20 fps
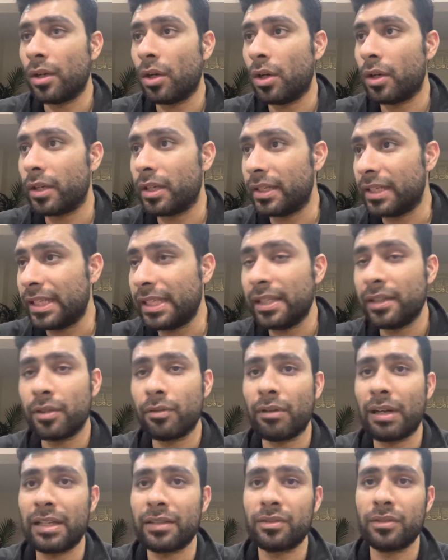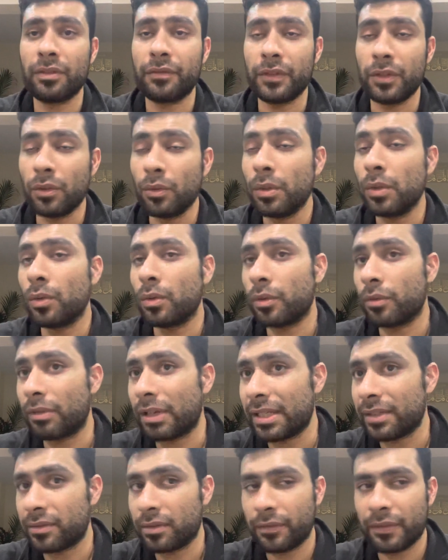hard and eating the right stuff and doing all the
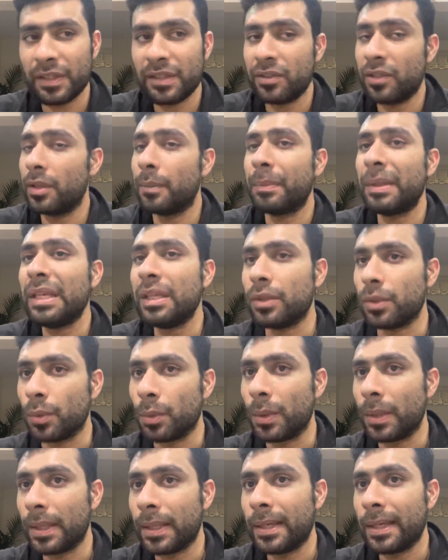right stuff, he's going to beat you